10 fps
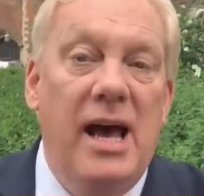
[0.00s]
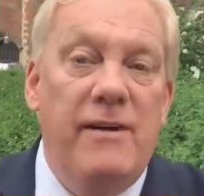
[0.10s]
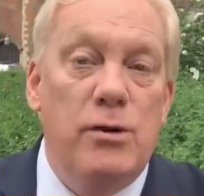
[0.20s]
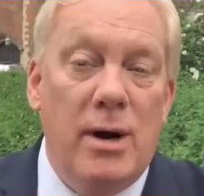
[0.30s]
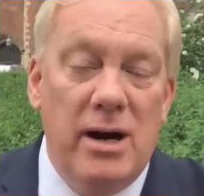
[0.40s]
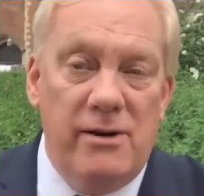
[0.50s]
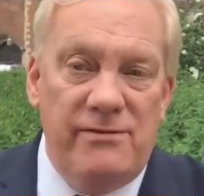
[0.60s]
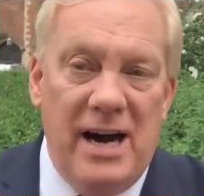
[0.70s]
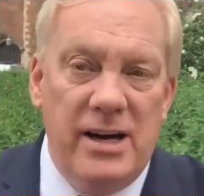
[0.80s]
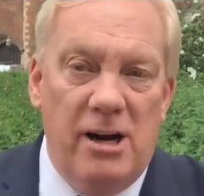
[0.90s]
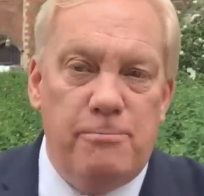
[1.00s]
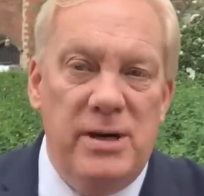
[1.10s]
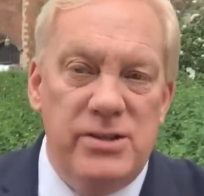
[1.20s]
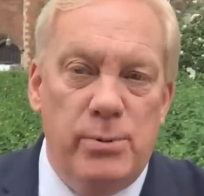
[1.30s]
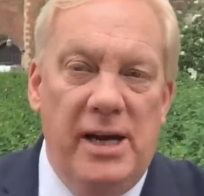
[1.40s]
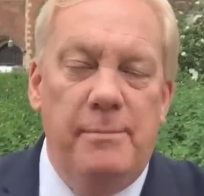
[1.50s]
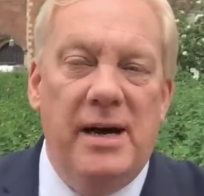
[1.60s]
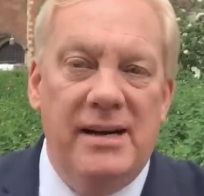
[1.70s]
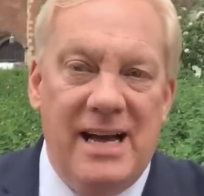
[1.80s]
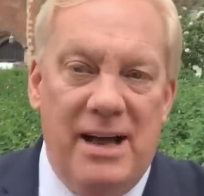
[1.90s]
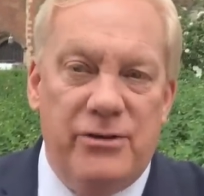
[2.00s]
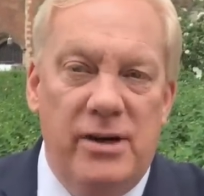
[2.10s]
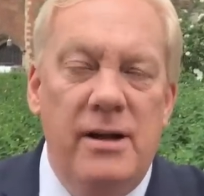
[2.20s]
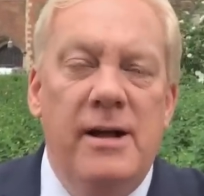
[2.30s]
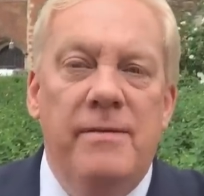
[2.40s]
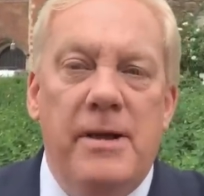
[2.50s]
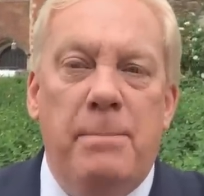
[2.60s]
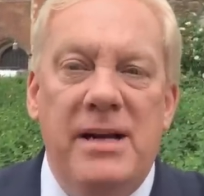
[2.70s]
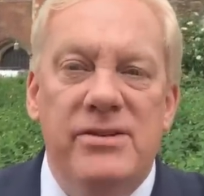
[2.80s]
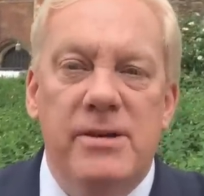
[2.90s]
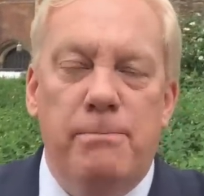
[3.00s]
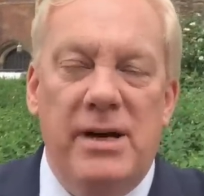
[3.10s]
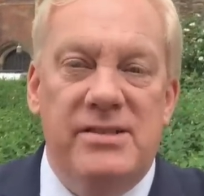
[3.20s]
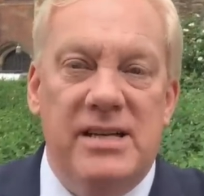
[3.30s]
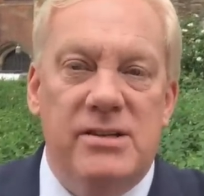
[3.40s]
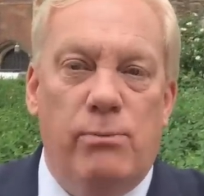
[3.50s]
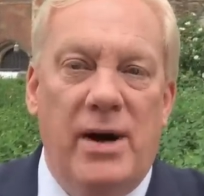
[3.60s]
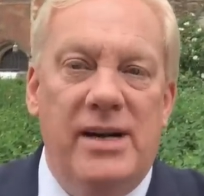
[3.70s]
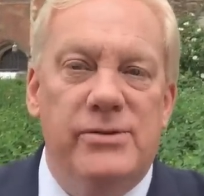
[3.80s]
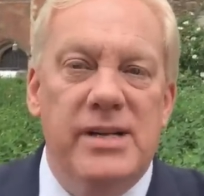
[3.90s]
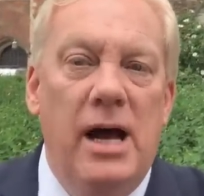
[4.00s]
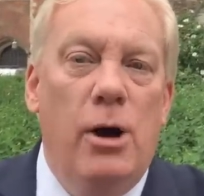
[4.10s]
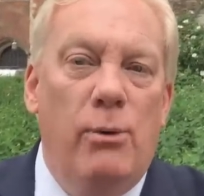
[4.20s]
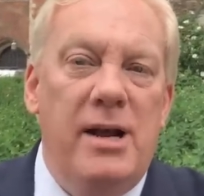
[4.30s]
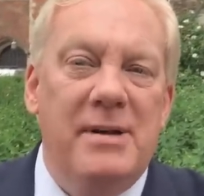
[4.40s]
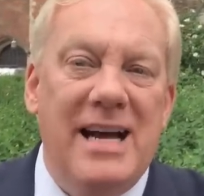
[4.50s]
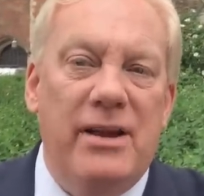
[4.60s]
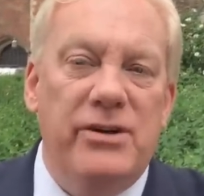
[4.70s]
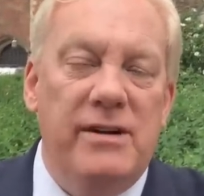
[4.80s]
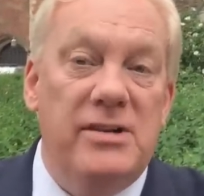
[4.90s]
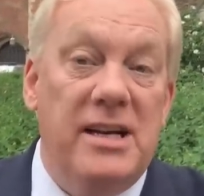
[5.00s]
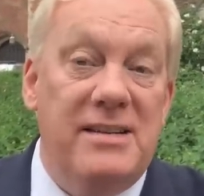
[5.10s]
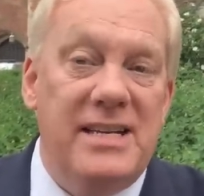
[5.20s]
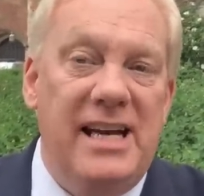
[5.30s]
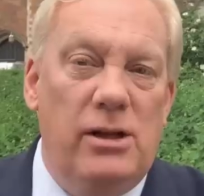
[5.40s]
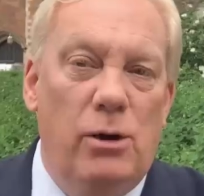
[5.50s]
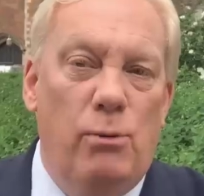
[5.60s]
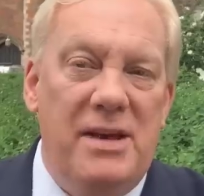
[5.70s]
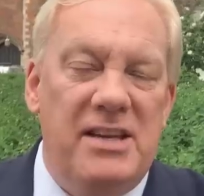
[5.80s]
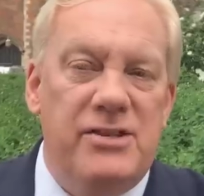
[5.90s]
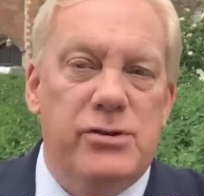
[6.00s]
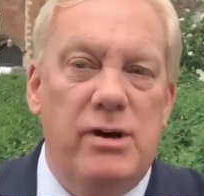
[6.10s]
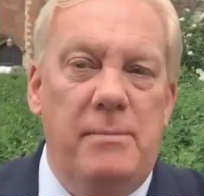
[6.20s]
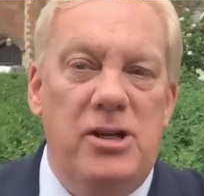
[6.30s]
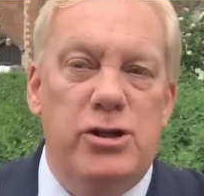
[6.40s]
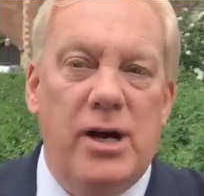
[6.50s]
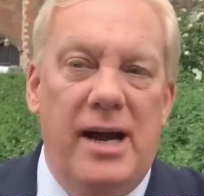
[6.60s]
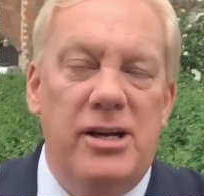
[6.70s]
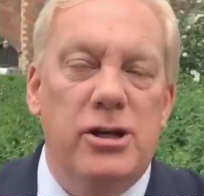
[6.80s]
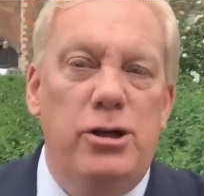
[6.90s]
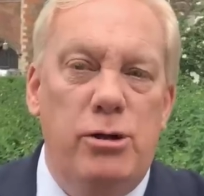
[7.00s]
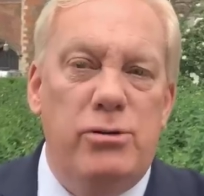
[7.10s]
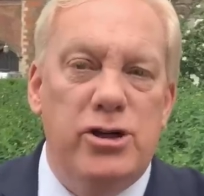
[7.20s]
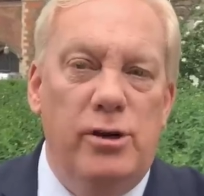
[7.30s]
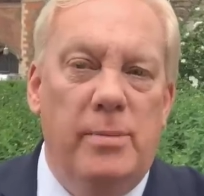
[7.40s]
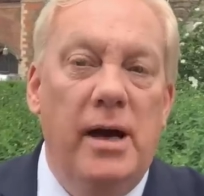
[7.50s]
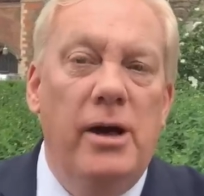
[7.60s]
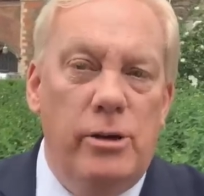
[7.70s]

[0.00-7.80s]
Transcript: If you are a fan of Prince William and Catherine, the Prince and Princess of Wales, William and Catherine have done a deal with the streaming giant YouTube.